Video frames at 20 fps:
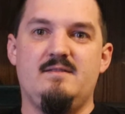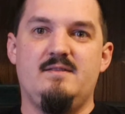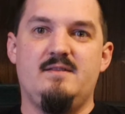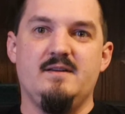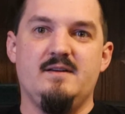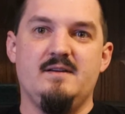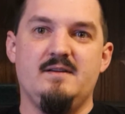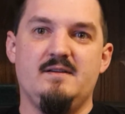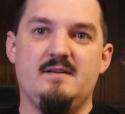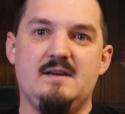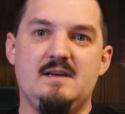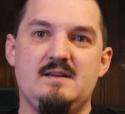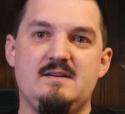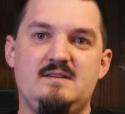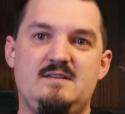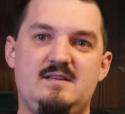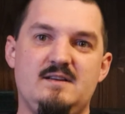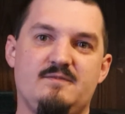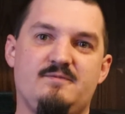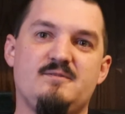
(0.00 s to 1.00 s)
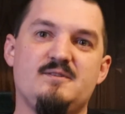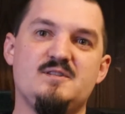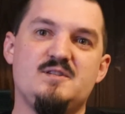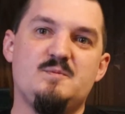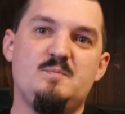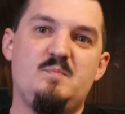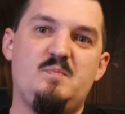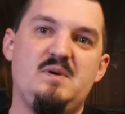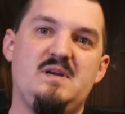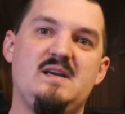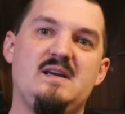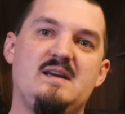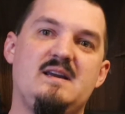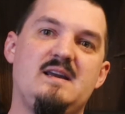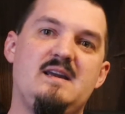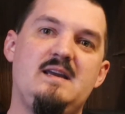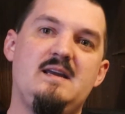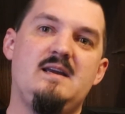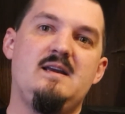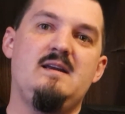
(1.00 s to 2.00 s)
The difference
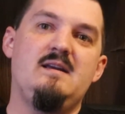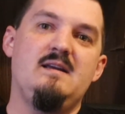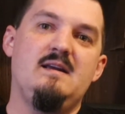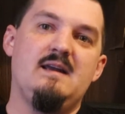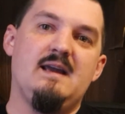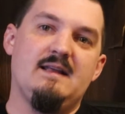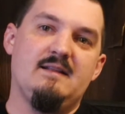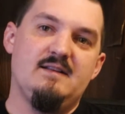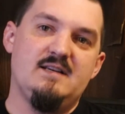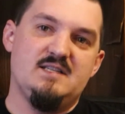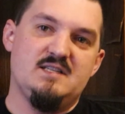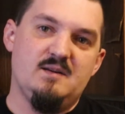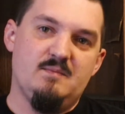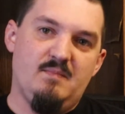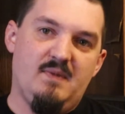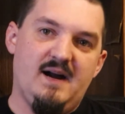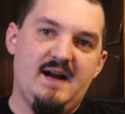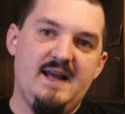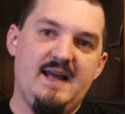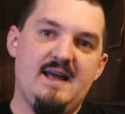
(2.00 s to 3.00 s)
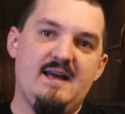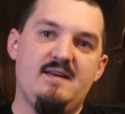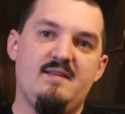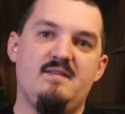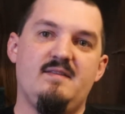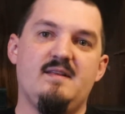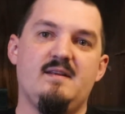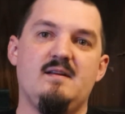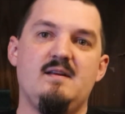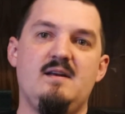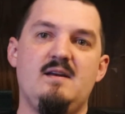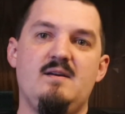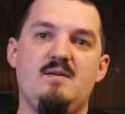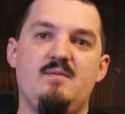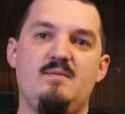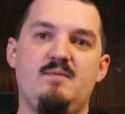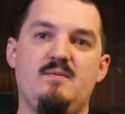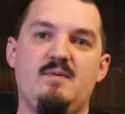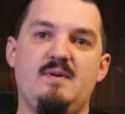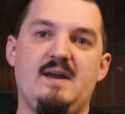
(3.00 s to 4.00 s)
being, at least in my head, that
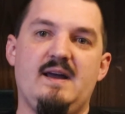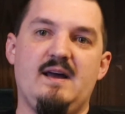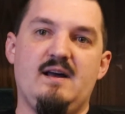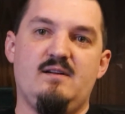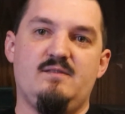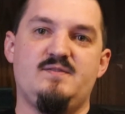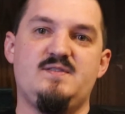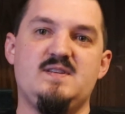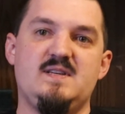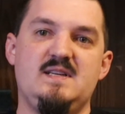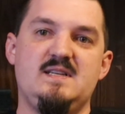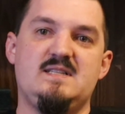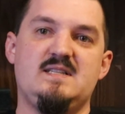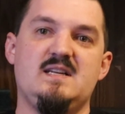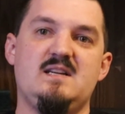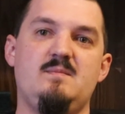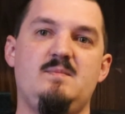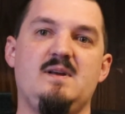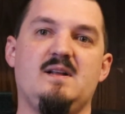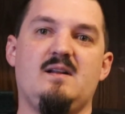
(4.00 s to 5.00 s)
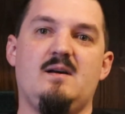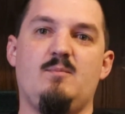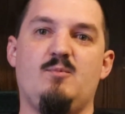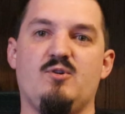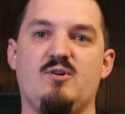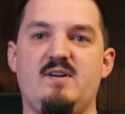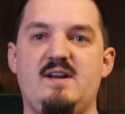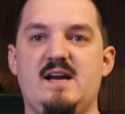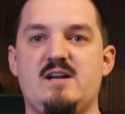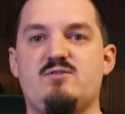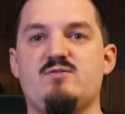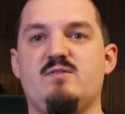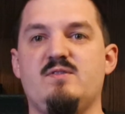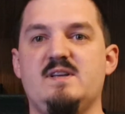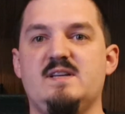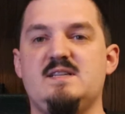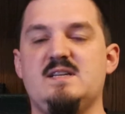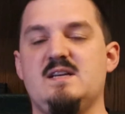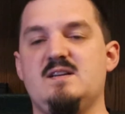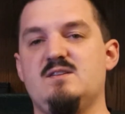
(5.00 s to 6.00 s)
elf cities tend to be a lot more natural.
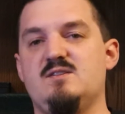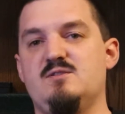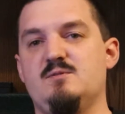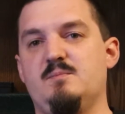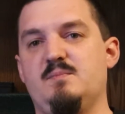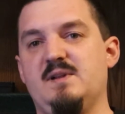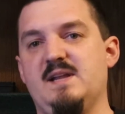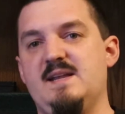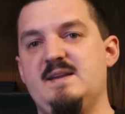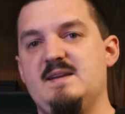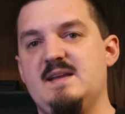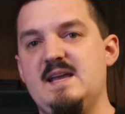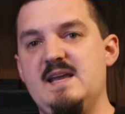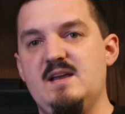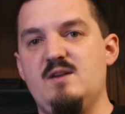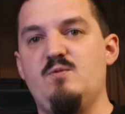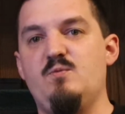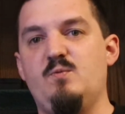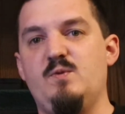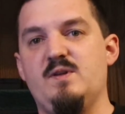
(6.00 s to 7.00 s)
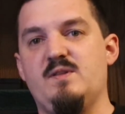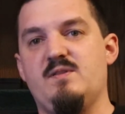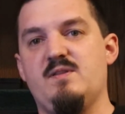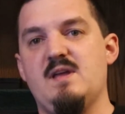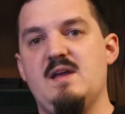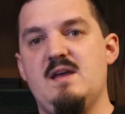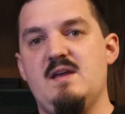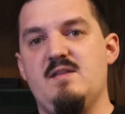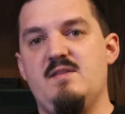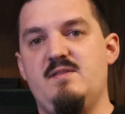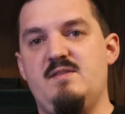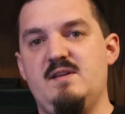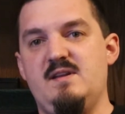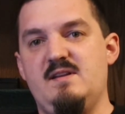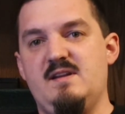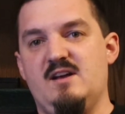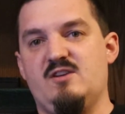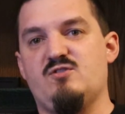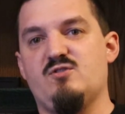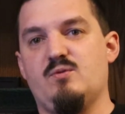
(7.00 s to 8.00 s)
They tend to blend in with
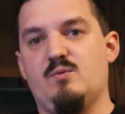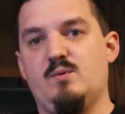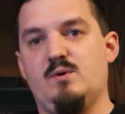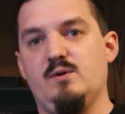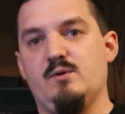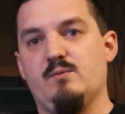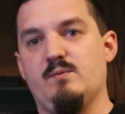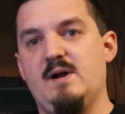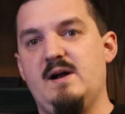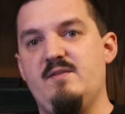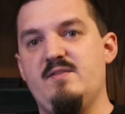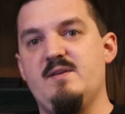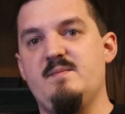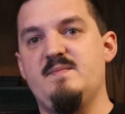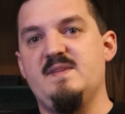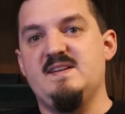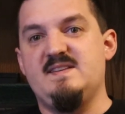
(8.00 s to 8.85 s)
the natural world around them.